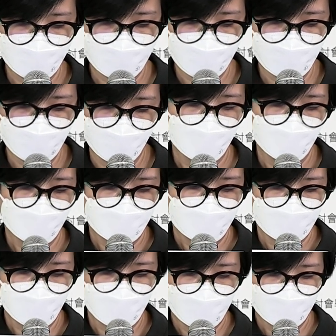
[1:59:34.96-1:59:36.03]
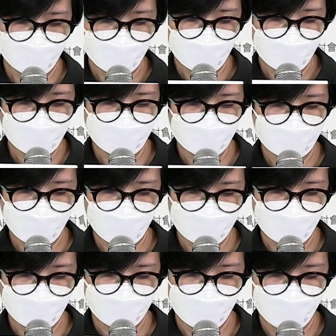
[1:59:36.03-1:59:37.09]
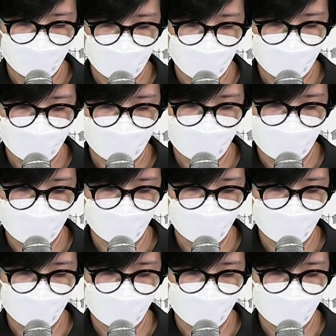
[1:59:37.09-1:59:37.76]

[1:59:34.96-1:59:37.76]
our social innovation, one,